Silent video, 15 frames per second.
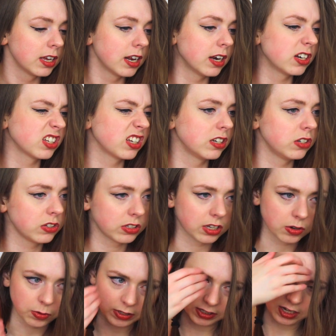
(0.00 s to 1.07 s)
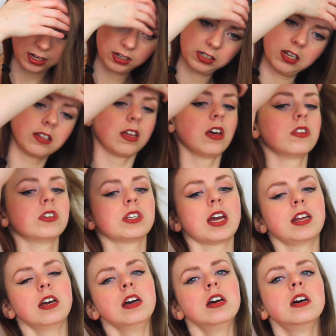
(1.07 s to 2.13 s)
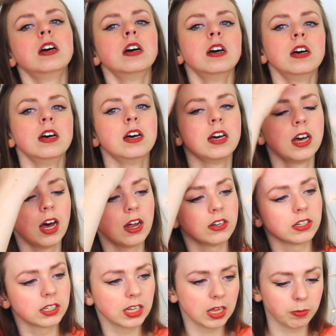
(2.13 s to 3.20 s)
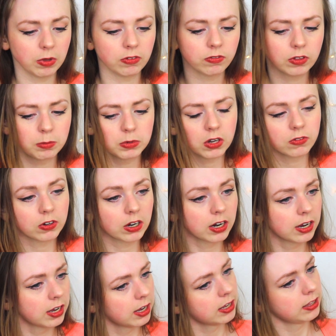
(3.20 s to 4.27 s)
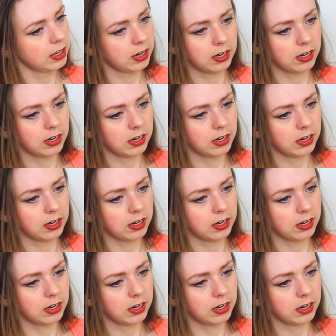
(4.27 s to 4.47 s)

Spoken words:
I'm just gonna do this on one side, because on the other side I'll just keep it flipped over. And